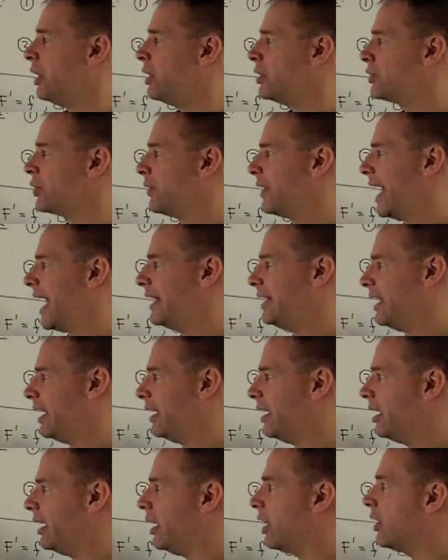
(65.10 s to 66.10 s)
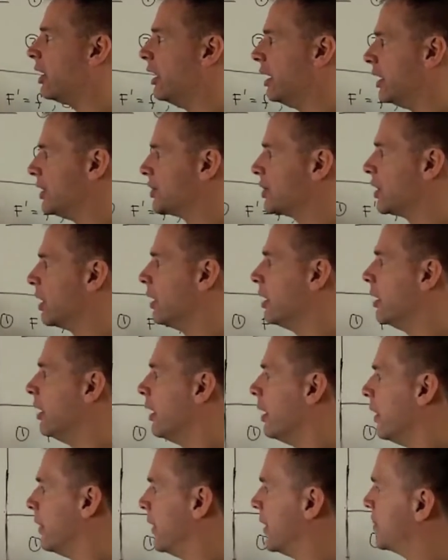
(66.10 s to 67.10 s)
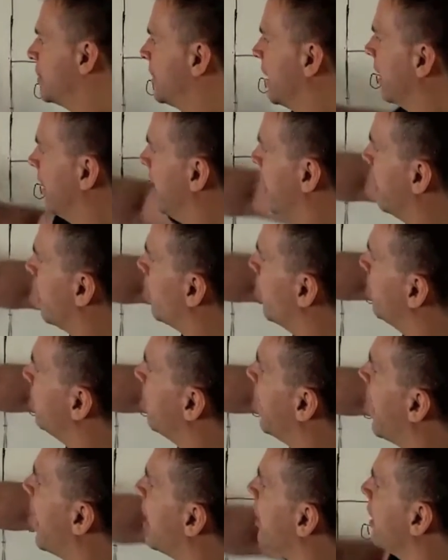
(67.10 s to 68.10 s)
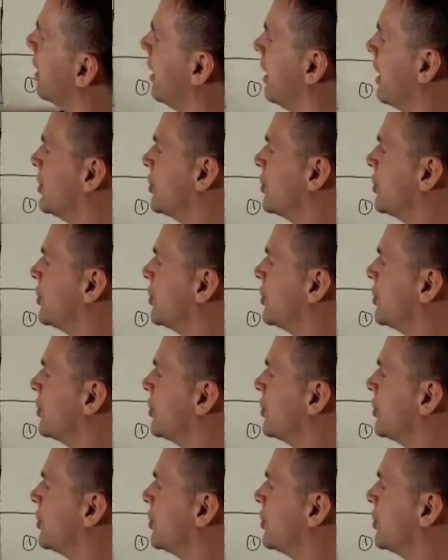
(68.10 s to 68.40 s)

So the idea here is this thing here we found